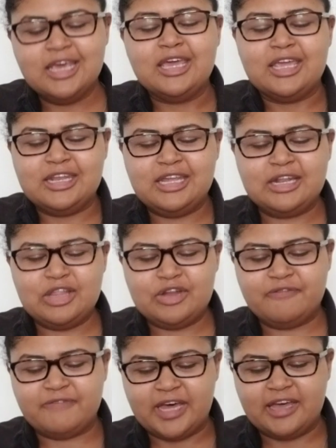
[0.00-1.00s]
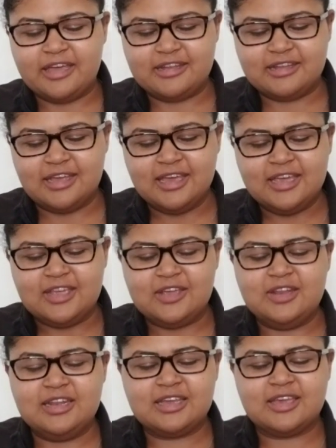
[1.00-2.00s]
You need a little fun you need